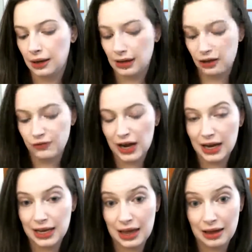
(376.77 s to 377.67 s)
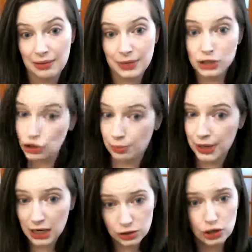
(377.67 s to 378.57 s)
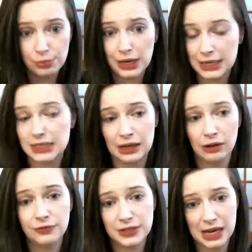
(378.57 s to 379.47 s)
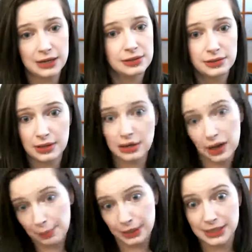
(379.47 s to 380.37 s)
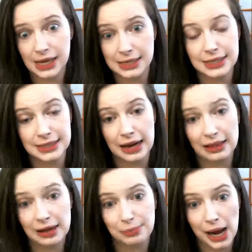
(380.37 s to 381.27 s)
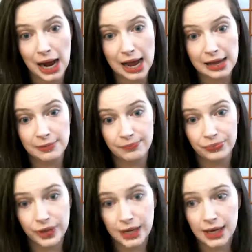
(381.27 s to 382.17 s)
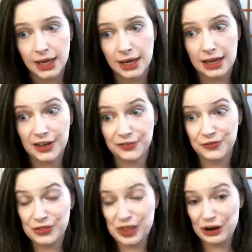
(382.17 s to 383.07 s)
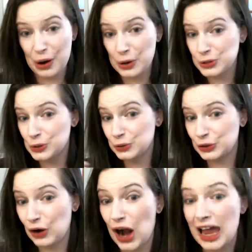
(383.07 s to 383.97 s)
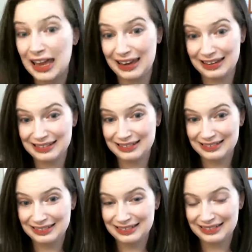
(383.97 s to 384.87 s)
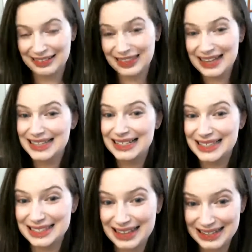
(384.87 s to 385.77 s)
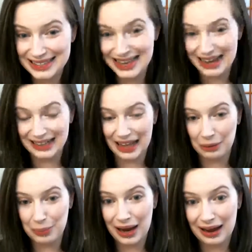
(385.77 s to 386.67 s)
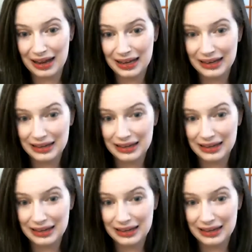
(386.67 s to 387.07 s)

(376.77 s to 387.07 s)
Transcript: If I am interpreting itself takes a couple of slices out of that pie. If there are children crying, that takes a slice out of that pie.